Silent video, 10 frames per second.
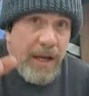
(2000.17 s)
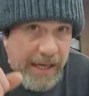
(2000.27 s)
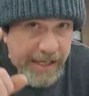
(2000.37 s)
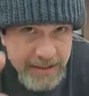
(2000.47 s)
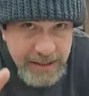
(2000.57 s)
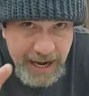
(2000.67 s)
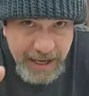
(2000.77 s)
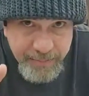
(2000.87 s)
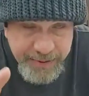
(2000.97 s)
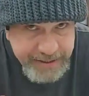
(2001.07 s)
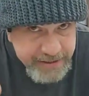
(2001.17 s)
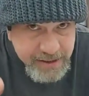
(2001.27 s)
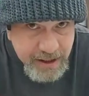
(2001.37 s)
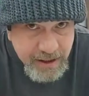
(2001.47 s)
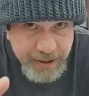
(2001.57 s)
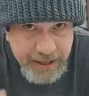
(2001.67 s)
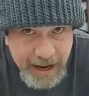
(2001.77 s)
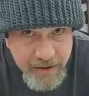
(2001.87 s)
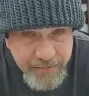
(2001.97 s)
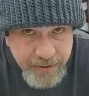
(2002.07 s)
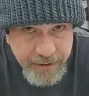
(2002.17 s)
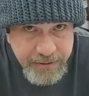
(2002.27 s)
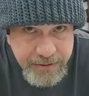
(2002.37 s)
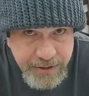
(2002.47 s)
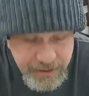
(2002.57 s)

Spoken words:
he's got a piece coming out, folks.